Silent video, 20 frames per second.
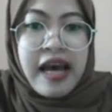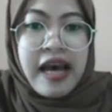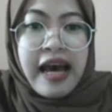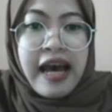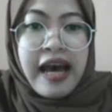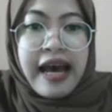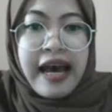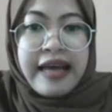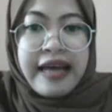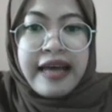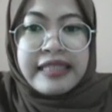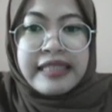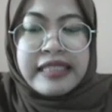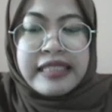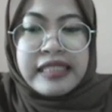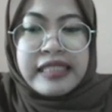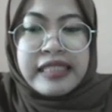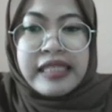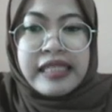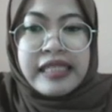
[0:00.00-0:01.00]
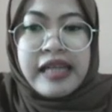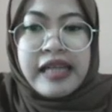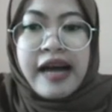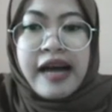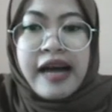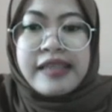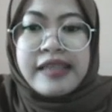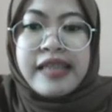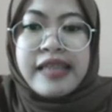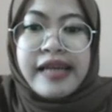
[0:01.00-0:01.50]
And in the
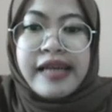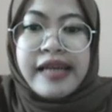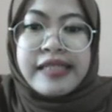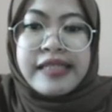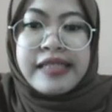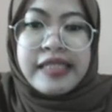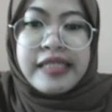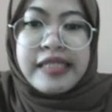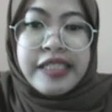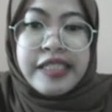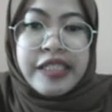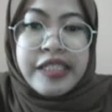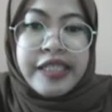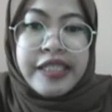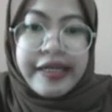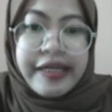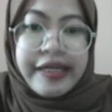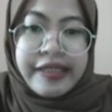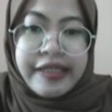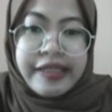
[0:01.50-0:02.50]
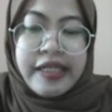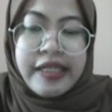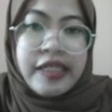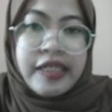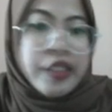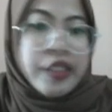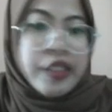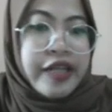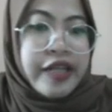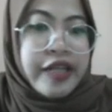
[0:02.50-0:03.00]
hard science research article
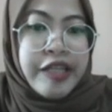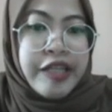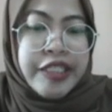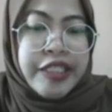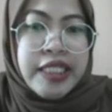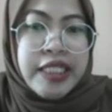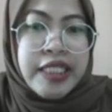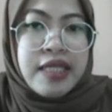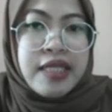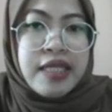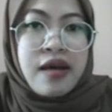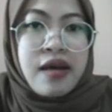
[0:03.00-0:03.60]
introductions,